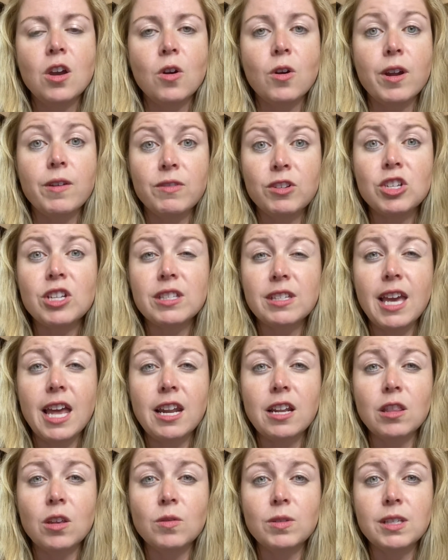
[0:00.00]
or even just
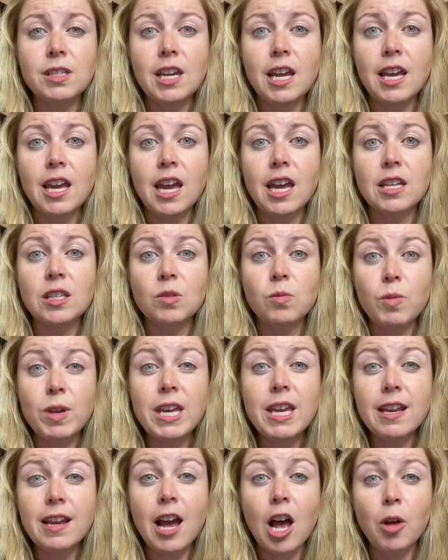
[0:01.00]
getting those tickets, we
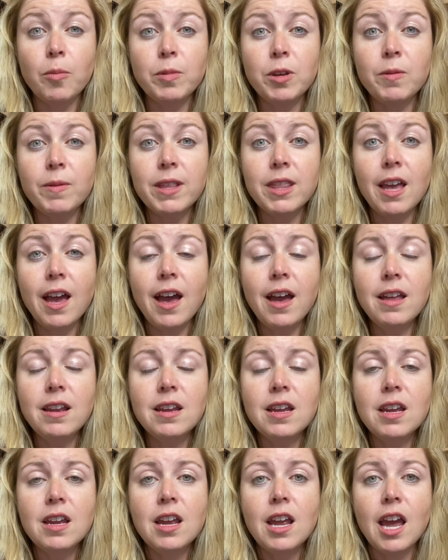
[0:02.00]
can help you with that
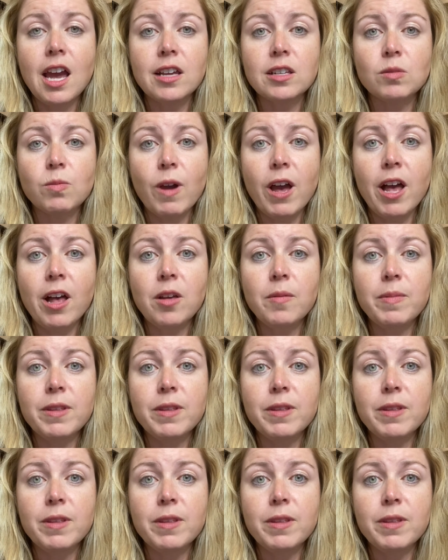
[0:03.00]
as well.